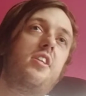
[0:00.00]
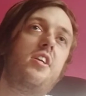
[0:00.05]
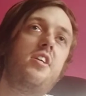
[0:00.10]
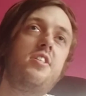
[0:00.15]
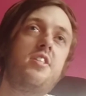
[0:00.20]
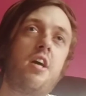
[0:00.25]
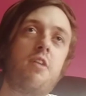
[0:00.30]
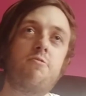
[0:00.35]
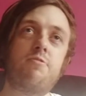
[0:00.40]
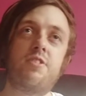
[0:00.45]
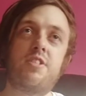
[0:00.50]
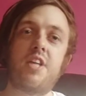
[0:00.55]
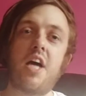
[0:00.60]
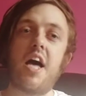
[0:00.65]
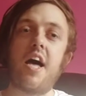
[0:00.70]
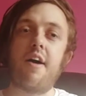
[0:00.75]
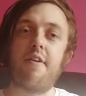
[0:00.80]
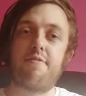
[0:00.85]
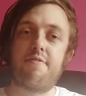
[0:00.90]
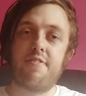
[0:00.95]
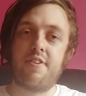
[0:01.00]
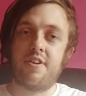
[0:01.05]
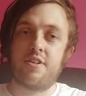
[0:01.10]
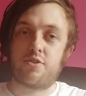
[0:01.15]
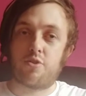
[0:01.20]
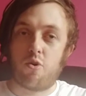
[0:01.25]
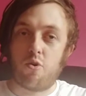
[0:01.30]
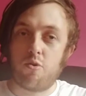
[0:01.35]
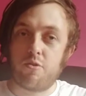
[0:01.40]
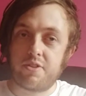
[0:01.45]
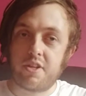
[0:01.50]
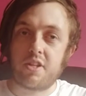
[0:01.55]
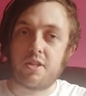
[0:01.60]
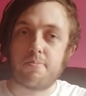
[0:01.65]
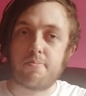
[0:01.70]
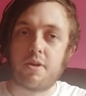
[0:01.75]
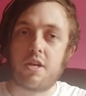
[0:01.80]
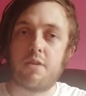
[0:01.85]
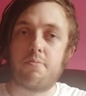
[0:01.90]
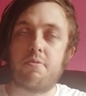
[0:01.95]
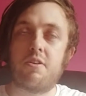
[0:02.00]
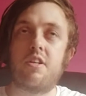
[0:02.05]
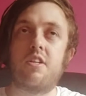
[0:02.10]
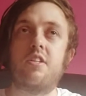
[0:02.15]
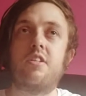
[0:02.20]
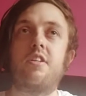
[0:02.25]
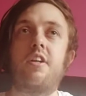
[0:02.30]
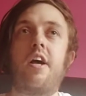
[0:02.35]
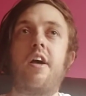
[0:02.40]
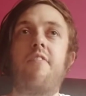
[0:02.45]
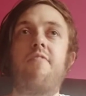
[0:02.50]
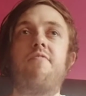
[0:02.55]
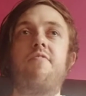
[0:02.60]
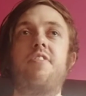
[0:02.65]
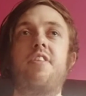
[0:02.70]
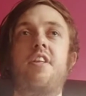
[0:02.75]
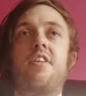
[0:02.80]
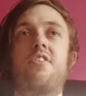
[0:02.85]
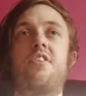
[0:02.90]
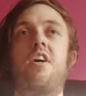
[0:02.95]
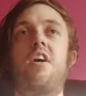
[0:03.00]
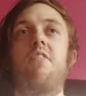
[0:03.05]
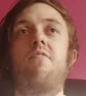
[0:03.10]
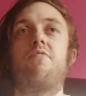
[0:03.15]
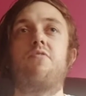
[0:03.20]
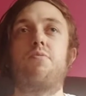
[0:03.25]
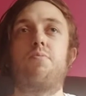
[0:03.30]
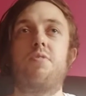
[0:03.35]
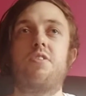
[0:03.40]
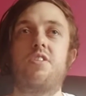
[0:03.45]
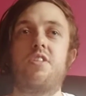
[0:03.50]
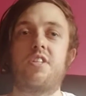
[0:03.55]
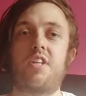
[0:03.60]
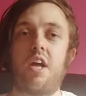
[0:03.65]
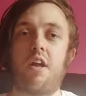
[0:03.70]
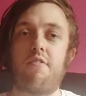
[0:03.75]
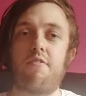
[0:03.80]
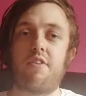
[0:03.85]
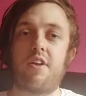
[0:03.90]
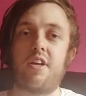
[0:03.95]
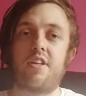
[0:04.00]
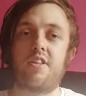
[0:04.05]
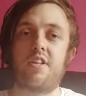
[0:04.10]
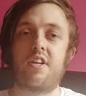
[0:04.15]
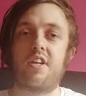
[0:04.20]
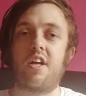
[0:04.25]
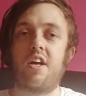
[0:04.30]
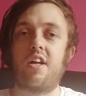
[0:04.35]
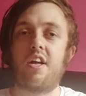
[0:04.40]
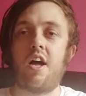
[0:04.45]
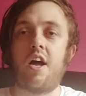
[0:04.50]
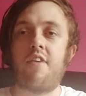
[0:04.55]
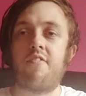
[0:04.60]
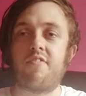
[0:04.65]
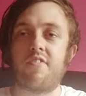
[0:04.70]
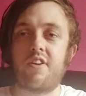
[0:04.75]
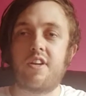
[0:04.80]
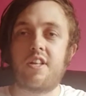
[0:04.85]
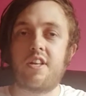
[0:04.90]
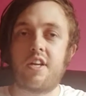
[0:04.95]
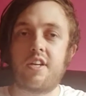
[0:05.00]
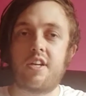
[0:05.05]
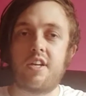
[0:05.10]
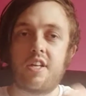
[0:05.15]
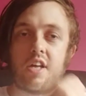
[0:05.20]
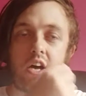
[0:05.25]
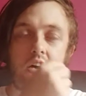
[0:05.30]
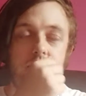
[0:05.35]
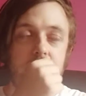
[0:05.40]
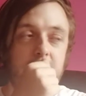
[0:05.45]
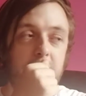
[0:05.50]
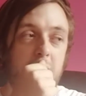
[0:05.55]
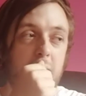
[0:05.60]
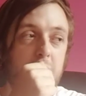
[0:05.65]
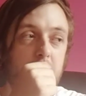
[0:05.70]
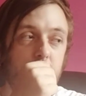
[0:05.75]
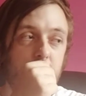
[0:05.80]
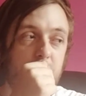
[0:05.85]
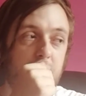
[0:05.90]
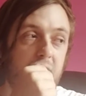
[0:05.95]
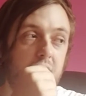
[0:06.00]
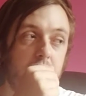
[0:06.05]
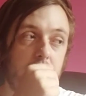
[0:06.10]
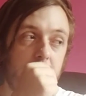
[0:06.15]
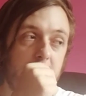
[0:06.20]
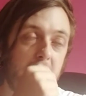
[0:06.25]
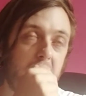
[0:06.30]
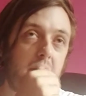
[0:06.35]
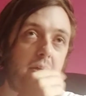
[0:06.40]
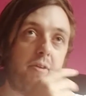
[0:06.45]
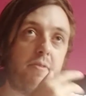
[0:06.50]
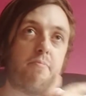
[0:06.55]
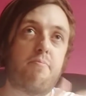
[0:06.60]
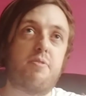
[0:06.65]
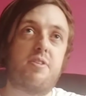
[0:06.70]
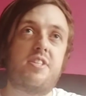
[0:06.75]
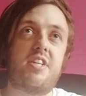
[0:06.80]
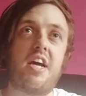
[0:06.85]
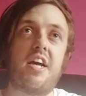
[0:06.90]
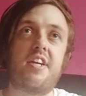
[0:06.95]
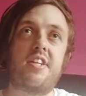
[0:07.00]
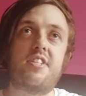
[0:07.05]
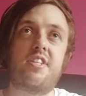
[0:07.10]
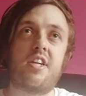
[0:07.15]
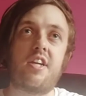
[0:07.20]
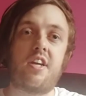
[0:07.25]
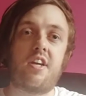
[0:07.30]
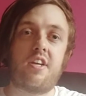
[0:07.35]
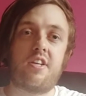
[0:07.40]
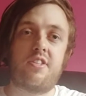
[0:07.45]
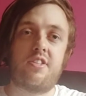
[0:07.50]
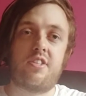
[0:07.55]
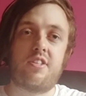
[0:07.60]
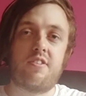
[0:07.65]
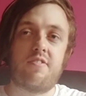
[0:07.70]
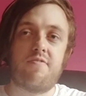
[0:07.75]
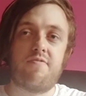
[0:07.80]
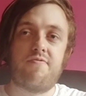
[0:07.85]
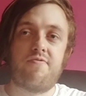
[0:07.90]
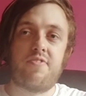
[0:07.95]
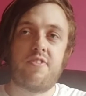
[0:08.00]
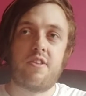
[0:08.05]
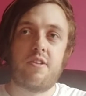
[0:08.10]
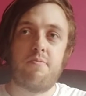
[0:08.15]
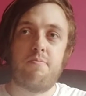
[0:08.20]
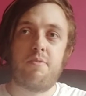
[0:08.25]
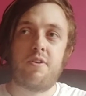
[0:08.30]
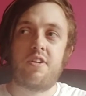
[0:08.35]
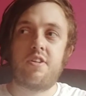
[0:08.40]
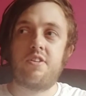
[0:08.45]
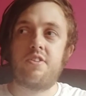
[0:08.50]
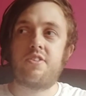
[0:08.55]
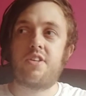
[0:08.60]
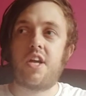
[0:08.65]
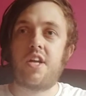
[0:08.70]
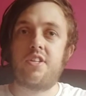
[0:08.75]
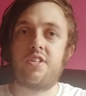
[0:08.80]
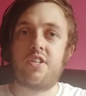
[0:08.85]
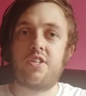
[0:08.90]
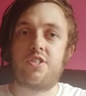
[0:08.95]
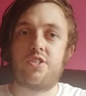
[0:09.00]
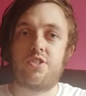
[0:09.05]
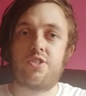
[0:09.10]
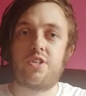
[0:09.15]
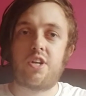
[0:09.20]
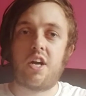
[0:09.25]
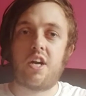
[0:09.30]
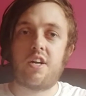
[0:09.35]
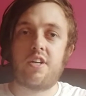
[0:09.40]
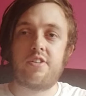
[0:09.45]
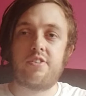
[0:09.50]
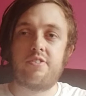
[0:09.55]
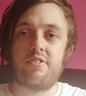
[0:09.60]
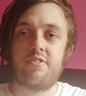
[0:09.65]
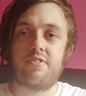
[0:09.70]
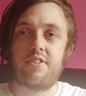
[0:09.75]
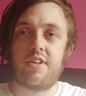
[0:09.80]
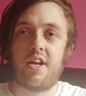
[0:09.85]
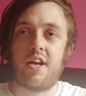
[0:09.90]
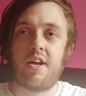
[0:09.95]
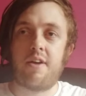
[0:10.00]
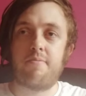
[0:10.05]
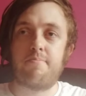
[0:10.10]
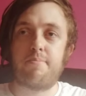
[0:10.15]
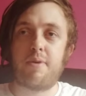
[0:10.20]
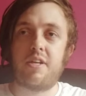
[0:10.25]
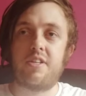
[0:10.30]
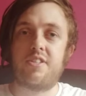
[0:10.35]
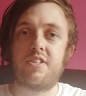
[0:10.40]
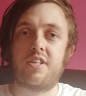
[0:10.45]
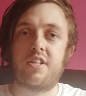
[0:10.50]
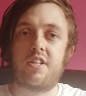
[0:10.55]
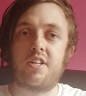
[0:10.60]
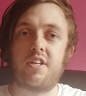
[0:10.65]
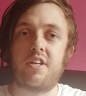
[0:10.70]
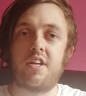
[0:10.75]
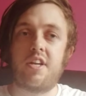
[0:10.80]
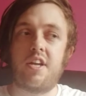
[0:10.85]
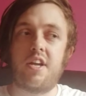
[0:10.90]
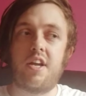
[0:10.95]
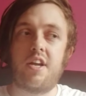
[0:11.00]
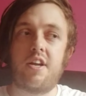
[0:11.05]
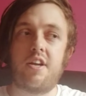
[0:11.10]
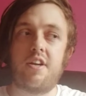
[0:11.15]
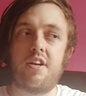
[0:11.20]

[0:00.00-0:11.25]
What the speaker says: Now, Death is holding the baby in its arms, which is kind of like like a guardian angel protecting it, because this child basically